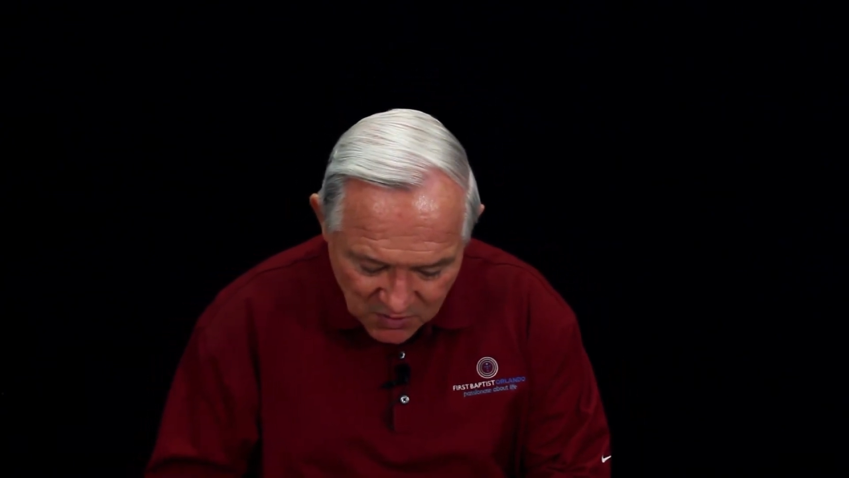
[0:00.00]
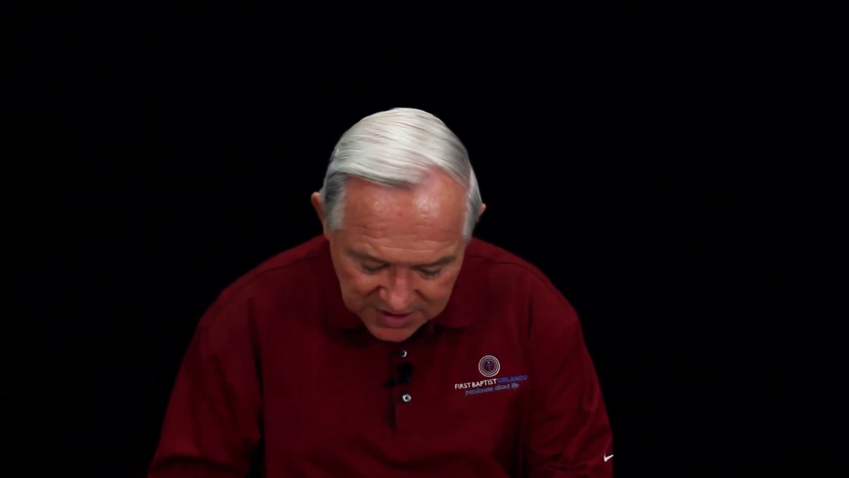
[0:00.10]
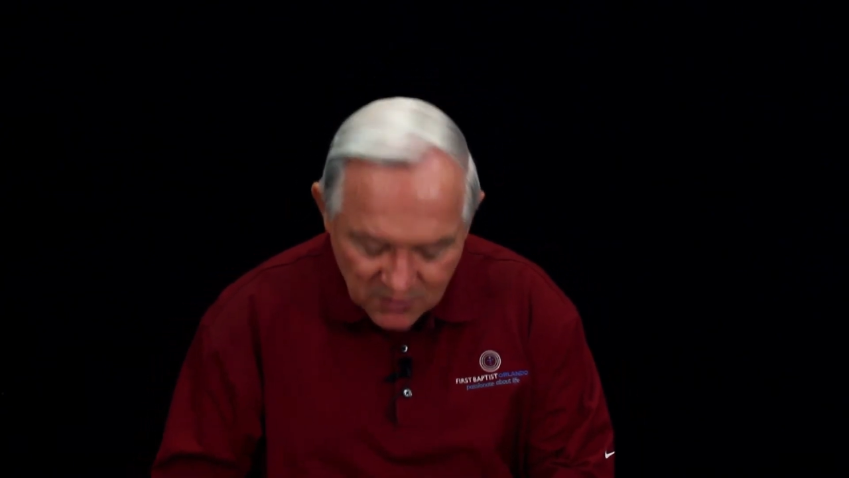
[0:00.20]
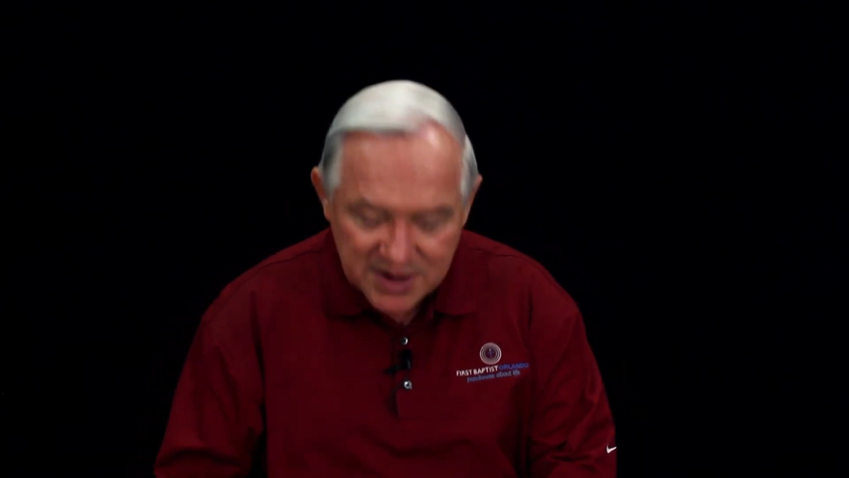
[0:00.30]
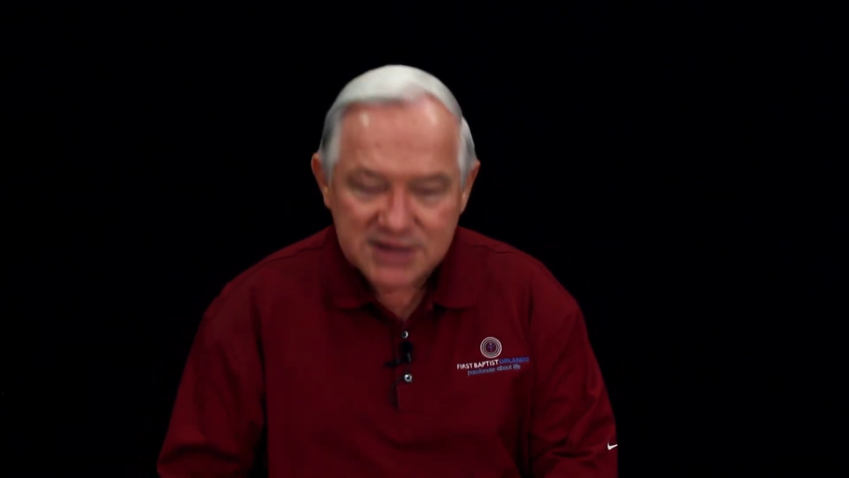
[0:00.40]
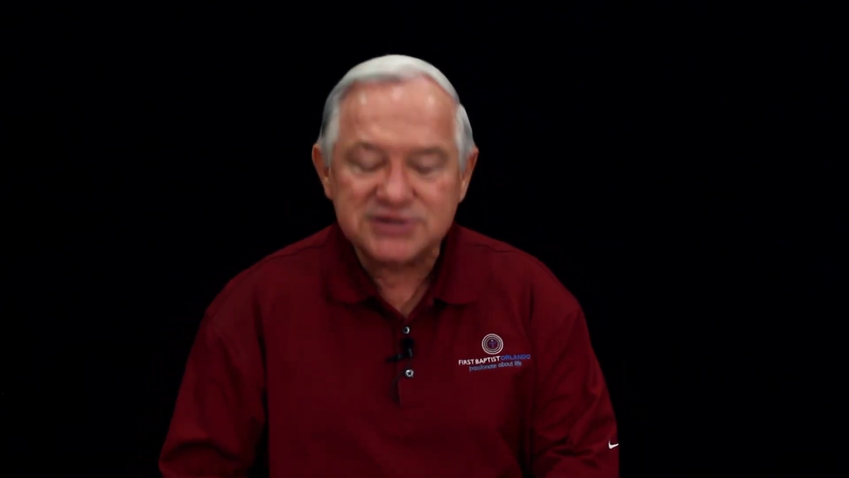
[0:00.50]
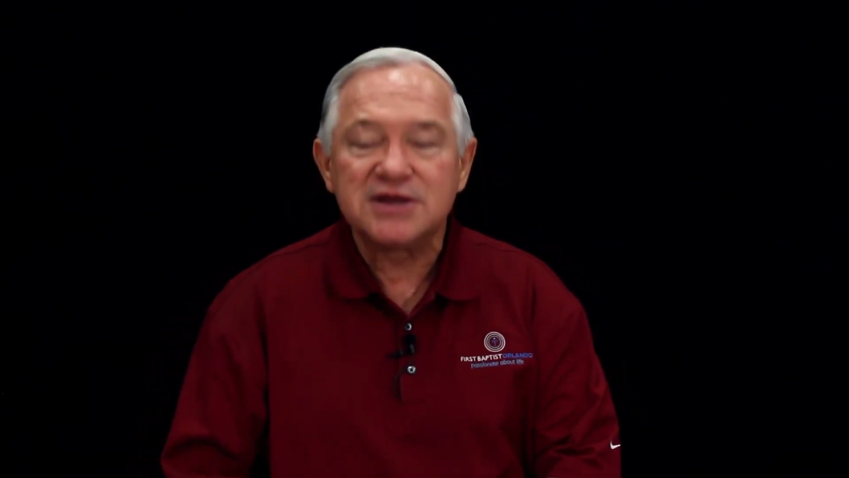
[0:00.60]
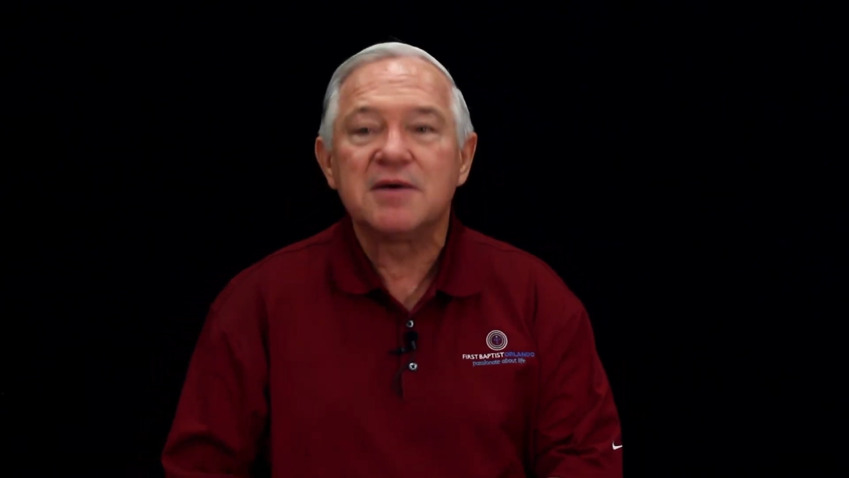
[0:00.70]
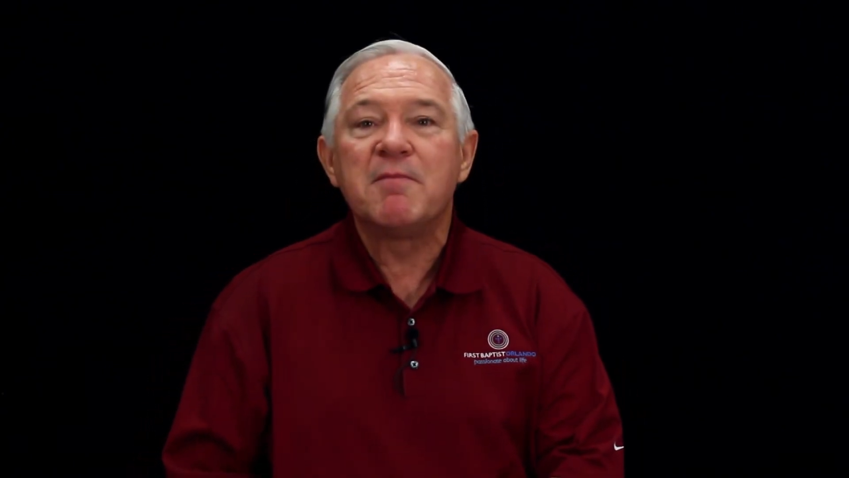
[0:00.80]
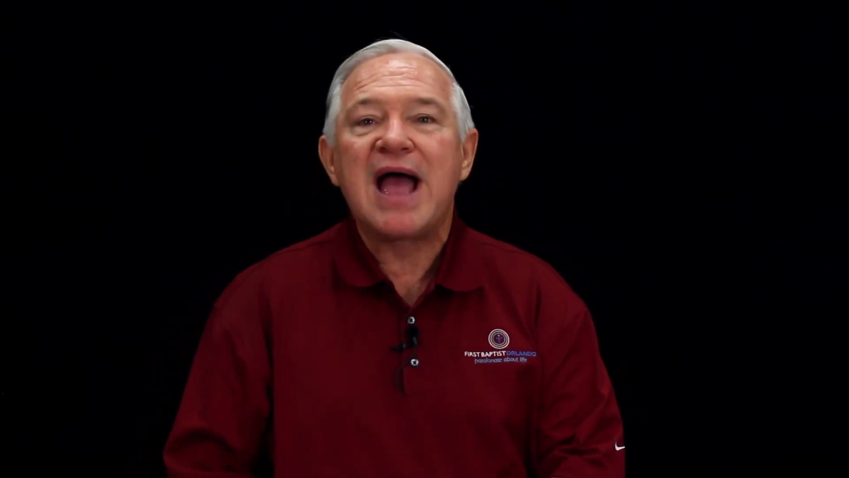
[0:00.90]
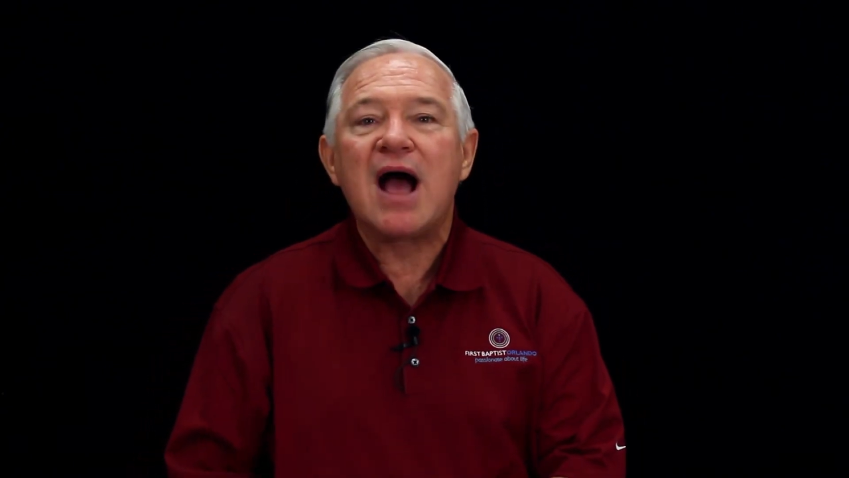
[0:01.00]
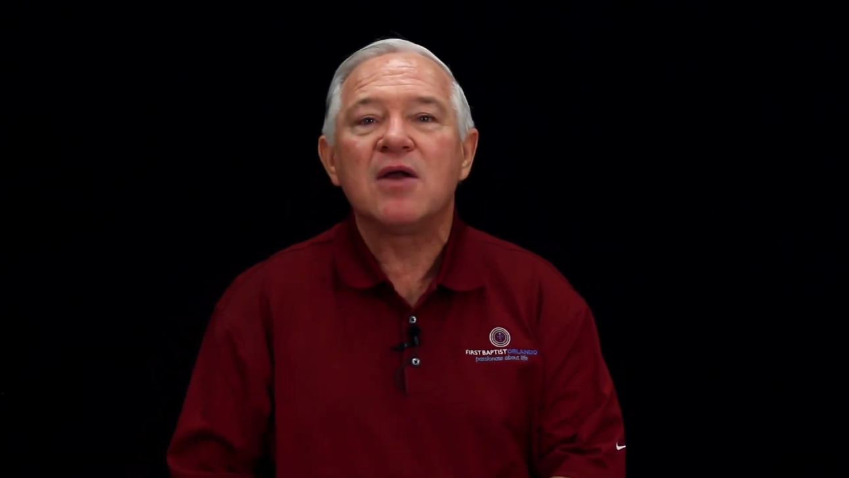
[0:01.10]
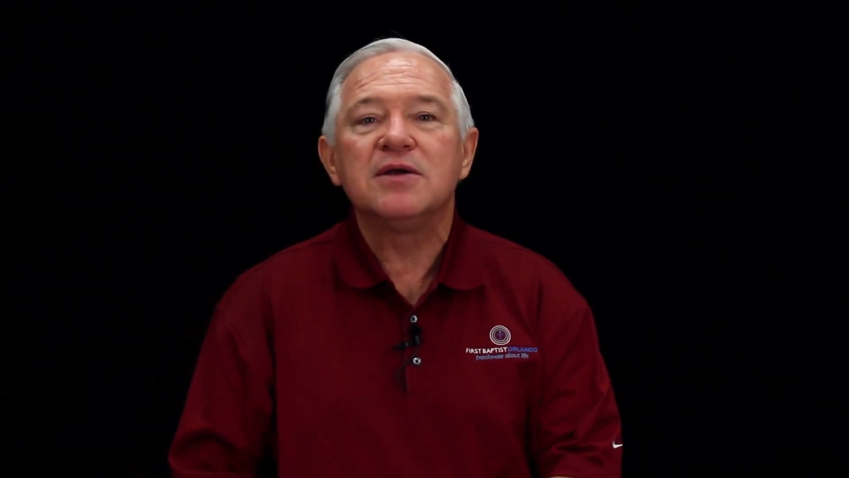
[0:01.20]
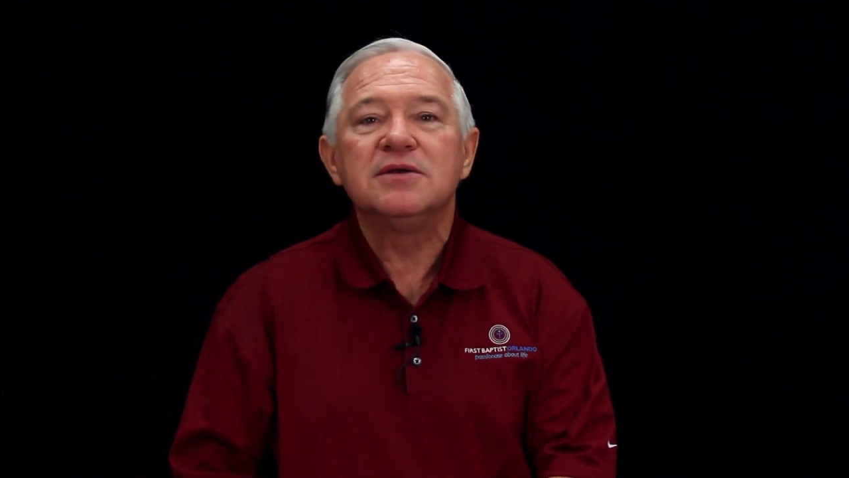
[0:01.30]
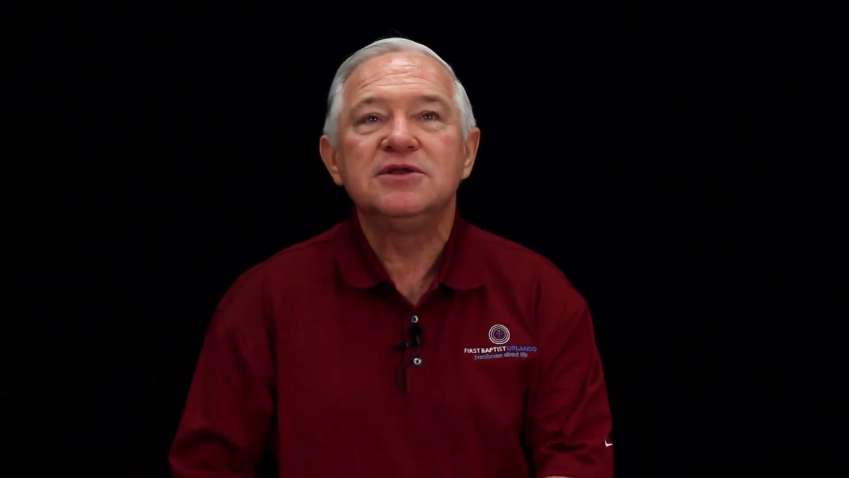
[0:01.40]
what is it
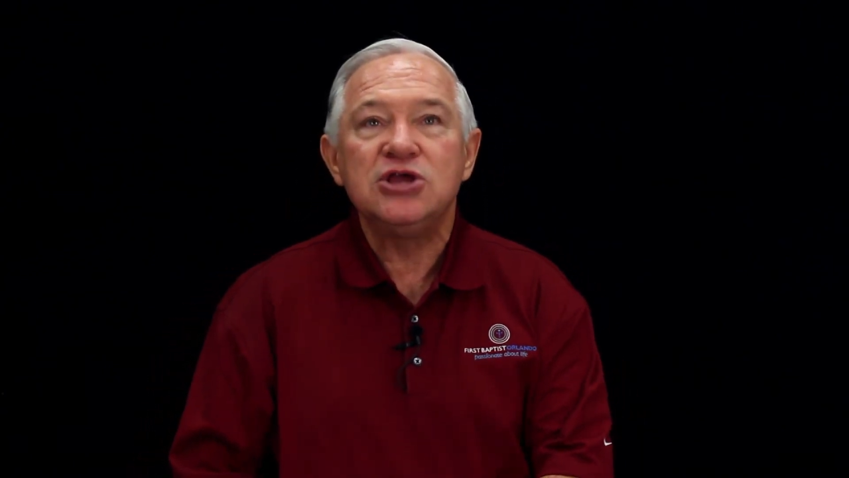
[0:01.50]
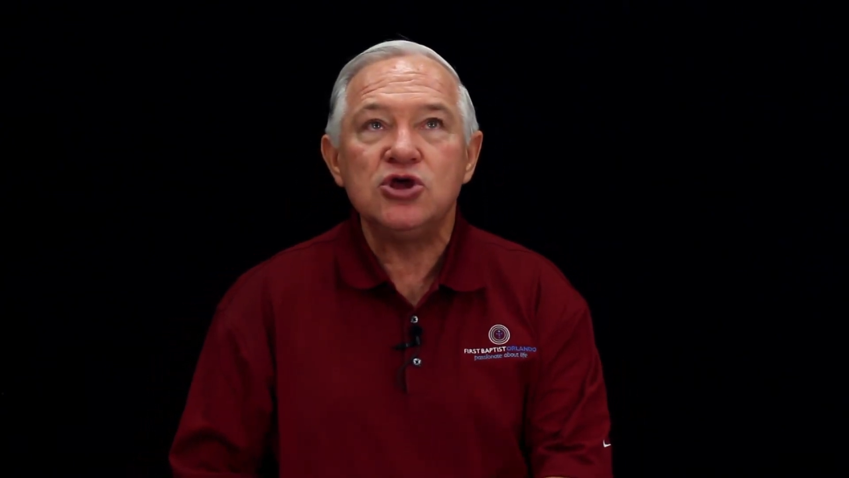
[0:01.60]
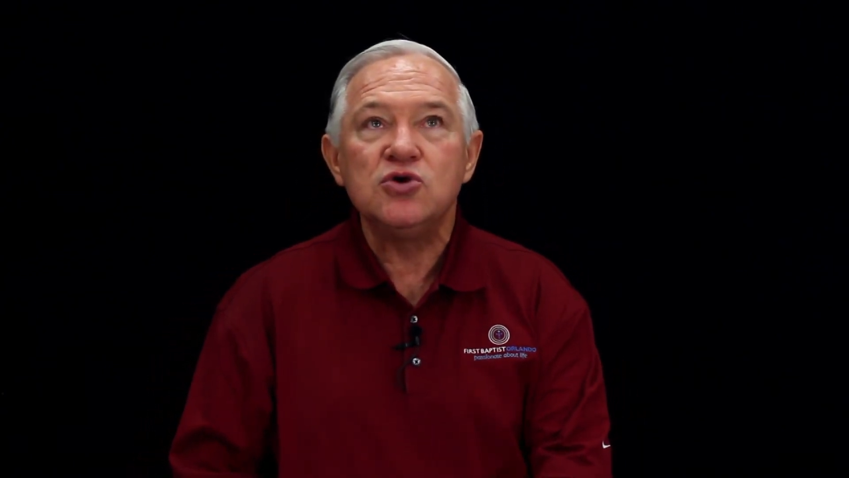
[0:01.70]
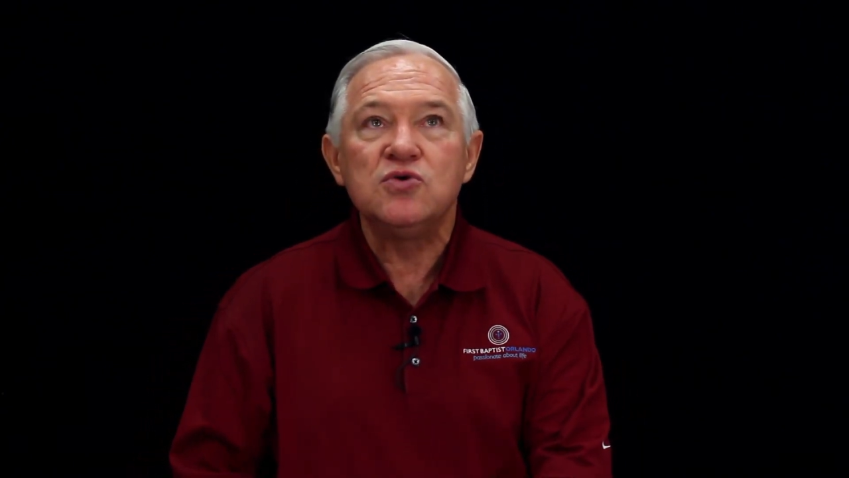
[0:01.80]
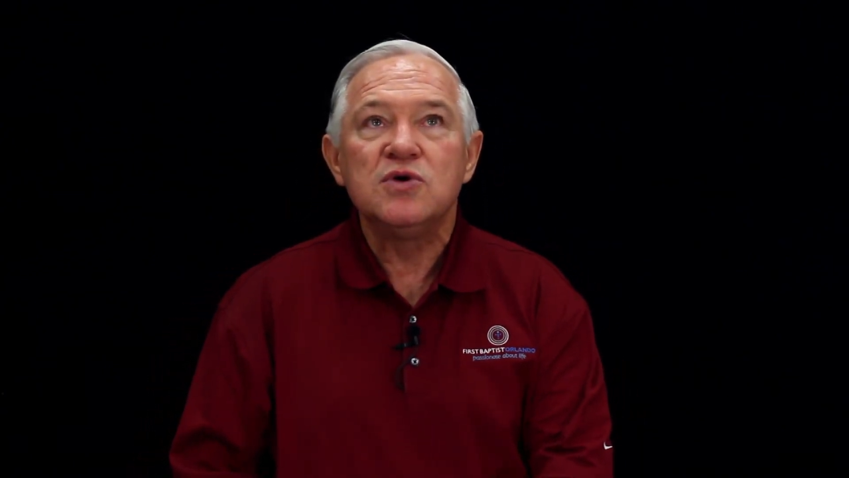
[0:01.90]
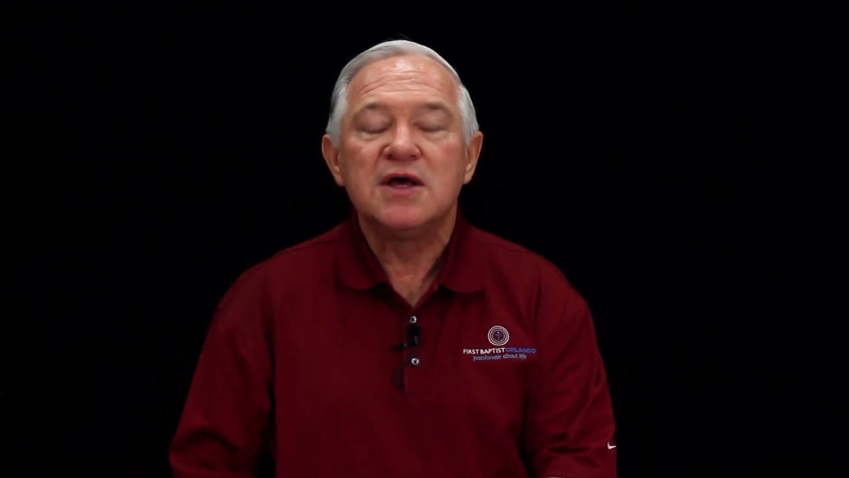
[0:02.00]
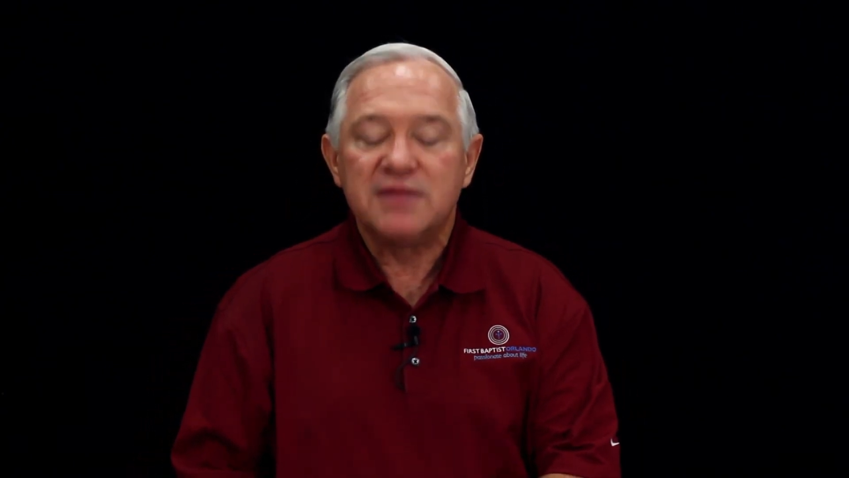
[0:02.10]
about you